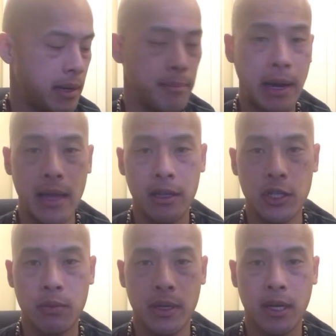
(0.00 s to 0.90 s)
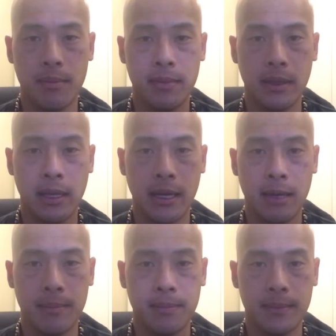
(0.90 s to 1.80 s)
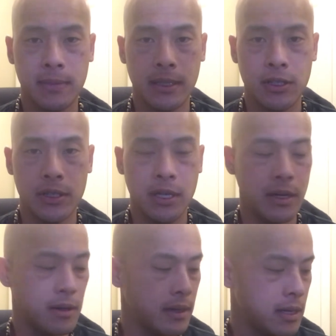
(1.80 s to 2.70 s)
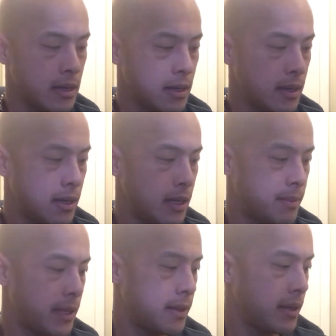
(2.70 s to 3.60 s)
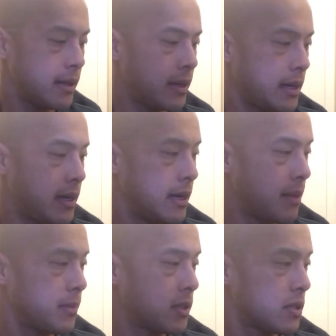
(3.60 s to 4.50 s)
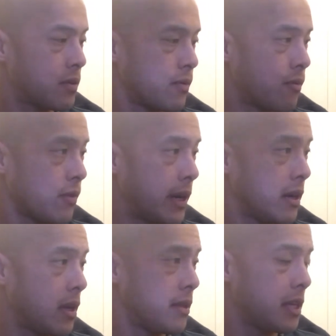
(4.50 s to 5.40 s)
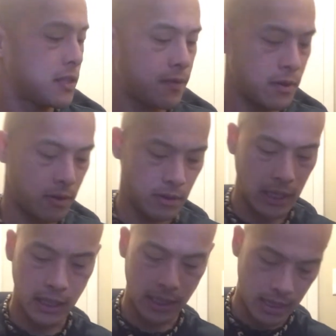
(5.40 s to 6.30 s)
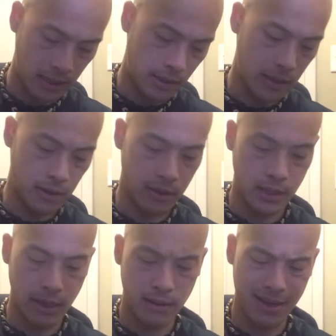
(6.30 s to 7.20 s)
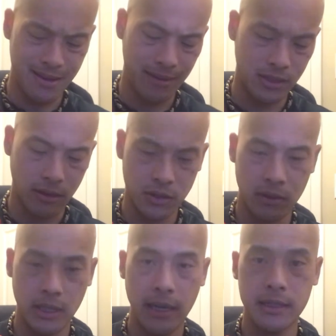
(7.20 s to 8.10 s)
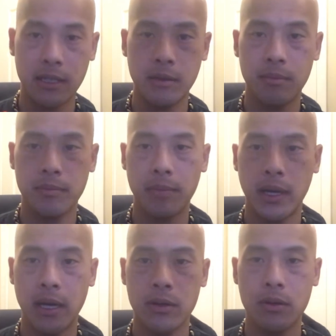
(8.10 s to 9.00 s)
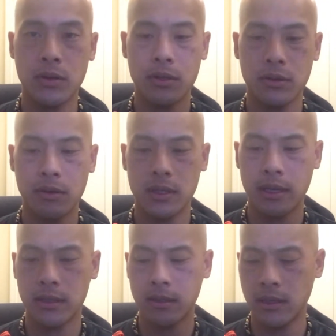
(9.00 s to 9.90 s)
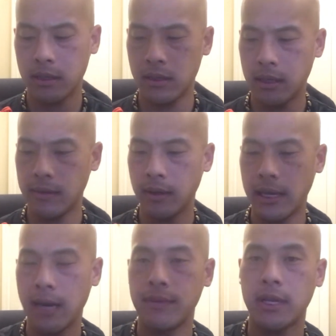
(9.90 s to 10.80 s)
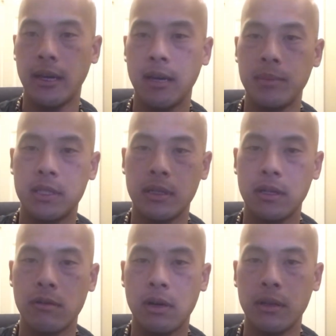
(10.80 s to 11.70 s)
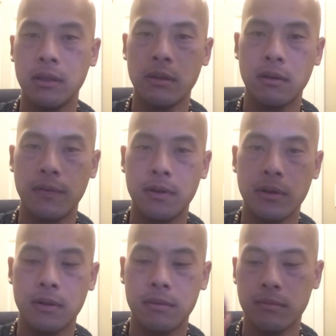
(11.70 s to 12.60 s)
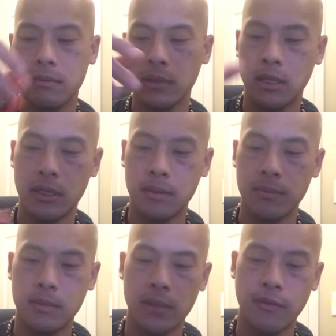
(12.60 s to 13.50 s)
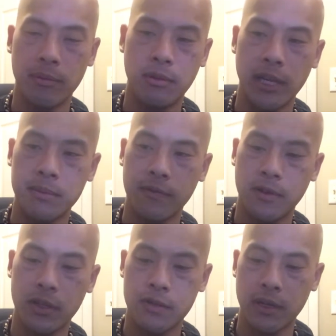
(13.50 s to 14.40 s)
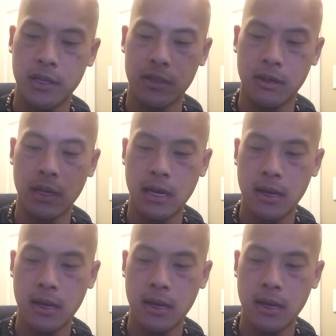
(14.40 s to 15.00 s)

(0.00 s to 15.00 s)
mileage went up this year, I think I ended up just running on these for a lot longer. And I was also lazy buying new shoes. I just didn't really have time to go out and look for a replacement for the Tracer.